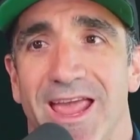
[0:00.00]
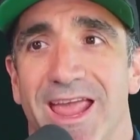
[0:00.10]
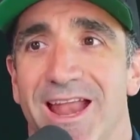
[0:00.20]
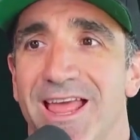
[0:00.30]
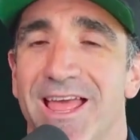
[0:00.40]

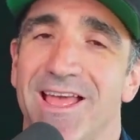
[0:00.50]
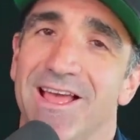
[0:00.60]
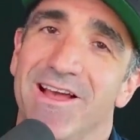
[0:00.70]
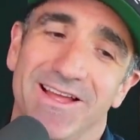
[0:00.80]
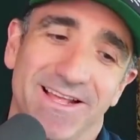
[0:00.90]
And
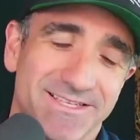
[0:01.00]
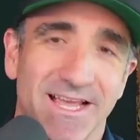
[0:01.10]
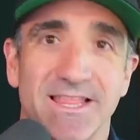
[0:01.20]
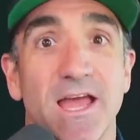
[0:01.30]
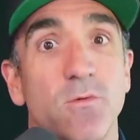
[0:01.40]
it's
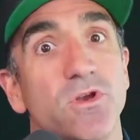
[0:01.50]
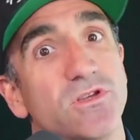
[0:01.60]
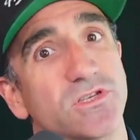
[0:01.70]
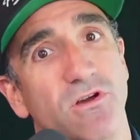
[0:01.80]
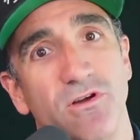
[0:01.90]
like, then when you
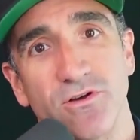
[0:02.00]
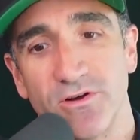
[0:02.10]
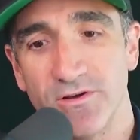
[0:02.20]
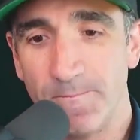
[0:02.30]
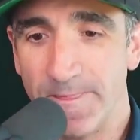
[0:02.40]
start
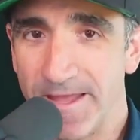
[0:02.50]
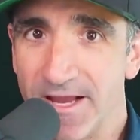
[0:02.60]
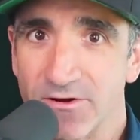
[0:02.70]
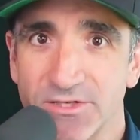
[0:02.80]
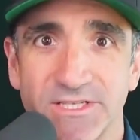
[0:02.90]

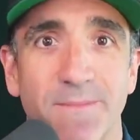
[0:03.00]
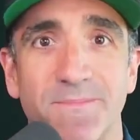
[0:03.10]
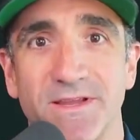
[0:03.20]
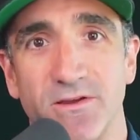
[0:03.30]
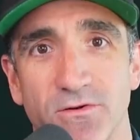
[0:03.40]

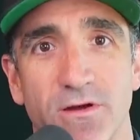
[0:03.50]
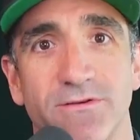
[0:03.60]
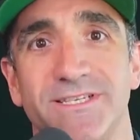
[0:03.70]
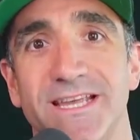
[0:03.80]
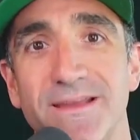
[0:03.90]
intercepting
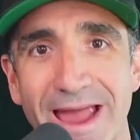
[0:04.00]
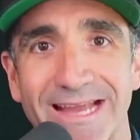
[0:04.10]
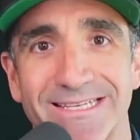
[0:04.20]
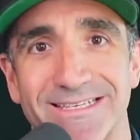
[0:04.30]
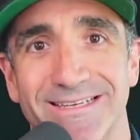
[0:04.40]
own
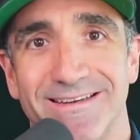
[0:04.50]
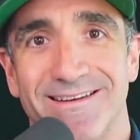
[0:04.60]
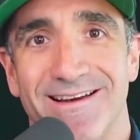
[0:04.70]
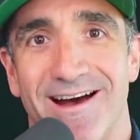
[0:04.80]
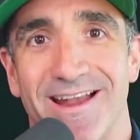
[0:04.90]
teammate
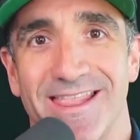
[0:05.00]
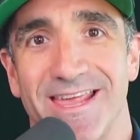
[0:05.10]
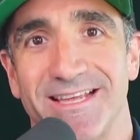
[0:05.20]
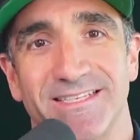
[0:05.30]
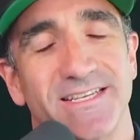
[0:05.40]
on
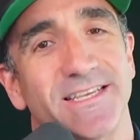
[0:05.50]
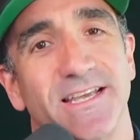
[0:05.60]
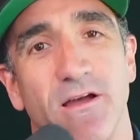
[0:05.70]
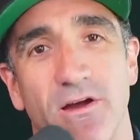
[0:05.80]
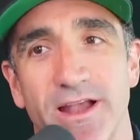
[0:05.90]
things, it's
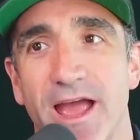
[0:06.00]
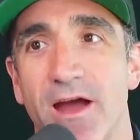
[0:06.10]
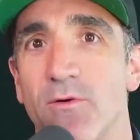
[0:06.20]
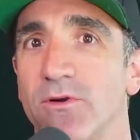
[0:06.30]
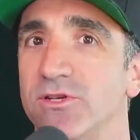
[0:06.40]
like, all right,
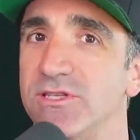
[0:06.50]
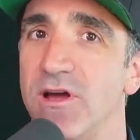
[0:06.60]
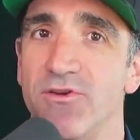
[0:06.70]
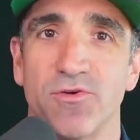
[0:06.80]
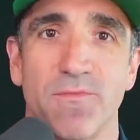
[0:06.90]
now we're just
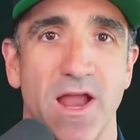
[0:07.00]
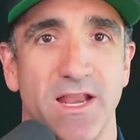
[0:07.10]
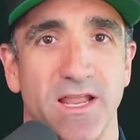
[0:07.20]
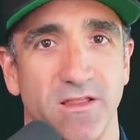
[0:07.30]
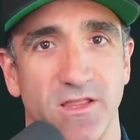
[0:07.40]

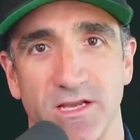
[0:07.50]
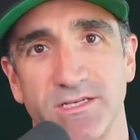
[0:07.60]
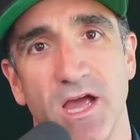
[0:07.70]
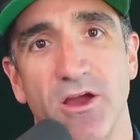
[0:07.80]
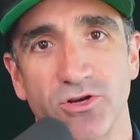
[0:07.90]
undermining the
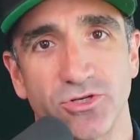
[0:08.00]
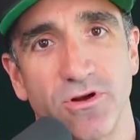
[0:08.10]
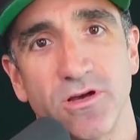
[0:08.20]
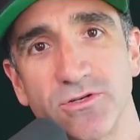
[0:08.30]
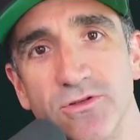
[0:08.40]
entire
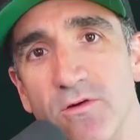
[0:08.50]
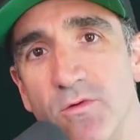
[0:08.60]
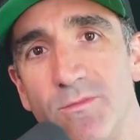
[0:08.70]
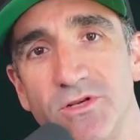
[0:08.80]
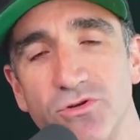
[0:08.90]
structure that
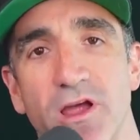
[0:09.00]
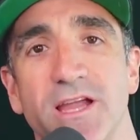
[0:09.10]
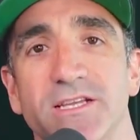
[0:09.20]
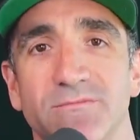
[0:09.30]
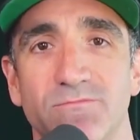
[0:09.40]
we've been
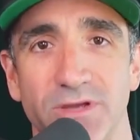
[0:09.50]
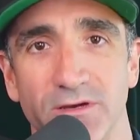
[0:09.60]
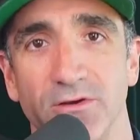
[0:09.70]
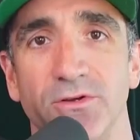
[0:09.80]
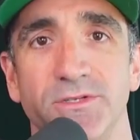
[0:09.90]
trying to
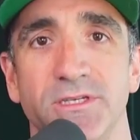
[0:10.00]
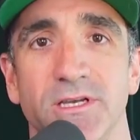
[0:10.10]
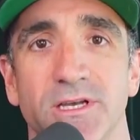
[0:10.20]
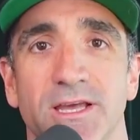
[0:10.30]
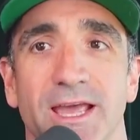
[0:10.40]
build.
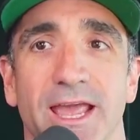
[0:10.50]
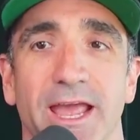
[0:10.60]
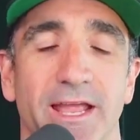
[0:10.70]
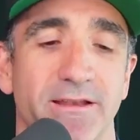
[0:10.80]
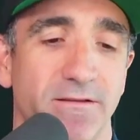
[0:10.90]

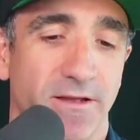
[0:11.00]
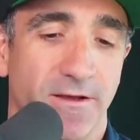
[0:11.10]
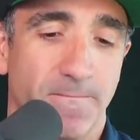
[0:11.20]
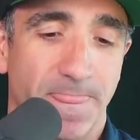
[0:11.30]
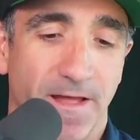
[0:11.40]
And
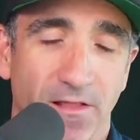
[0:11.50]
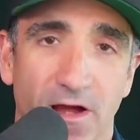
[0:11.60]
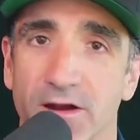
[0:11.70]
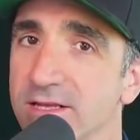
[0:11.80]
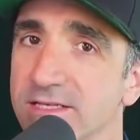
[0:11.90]
a
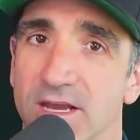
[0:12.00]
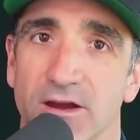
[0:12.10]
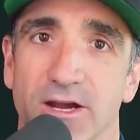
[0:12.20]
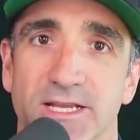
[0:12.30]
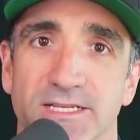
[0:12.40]
lot of this,
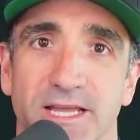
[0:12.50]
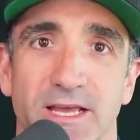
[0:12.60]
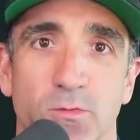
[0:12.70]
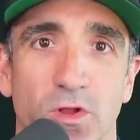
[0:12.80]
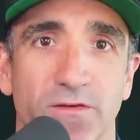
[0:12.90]
Garrett, is
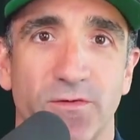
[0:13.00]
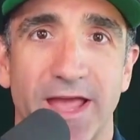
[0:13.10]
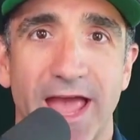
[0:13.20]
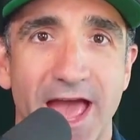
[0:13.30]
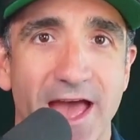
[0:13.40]
like, well, if we
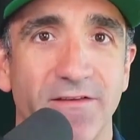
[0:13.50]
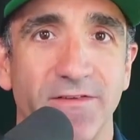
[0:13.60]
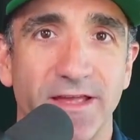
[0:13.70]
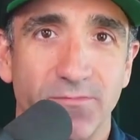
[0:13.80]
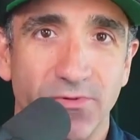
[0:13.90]
have
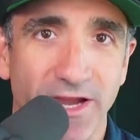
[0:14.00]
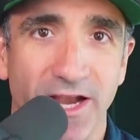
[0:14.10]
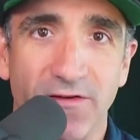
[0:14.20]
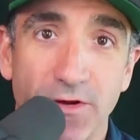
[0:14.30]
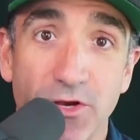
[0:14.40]
a plan,
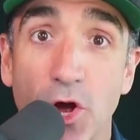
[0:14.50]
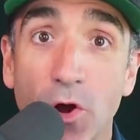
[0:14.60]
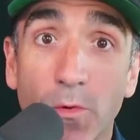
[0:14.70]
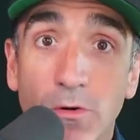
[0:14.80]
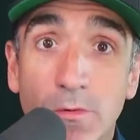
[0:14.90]
if we know
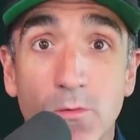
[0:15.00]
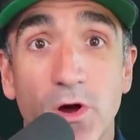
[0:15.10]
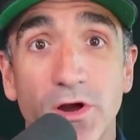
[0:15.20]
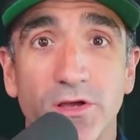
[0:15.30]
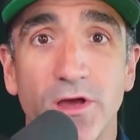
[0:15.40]
where we
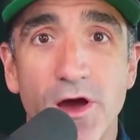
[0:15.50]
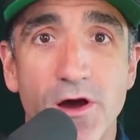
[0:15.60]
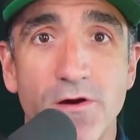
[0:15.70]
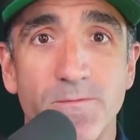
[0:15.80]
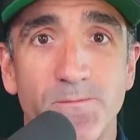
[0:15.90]
want to
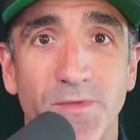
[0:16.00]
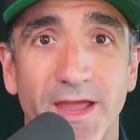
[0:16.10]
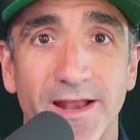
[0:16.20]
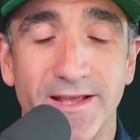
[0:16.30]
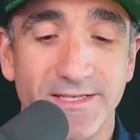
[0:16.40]
go,
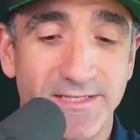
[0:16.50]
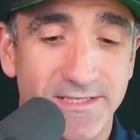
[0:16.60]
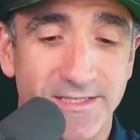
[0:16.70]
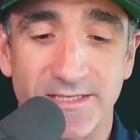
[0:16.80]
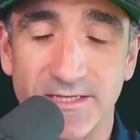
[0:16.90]
and I guess this
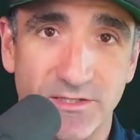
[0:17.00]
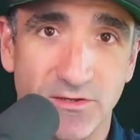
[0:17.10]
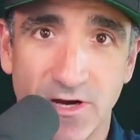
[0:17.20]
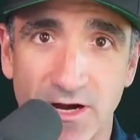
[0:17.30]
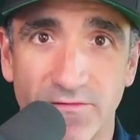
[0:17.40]
gets into
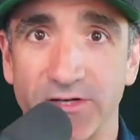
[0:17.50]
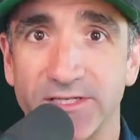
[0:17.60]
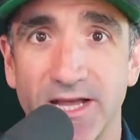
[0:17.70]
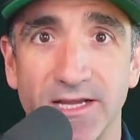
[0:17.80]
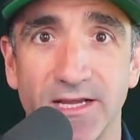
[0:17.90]
kind of our
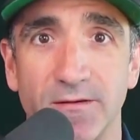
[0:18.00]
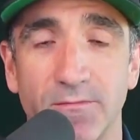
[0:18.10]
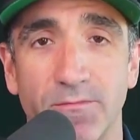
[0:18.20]
second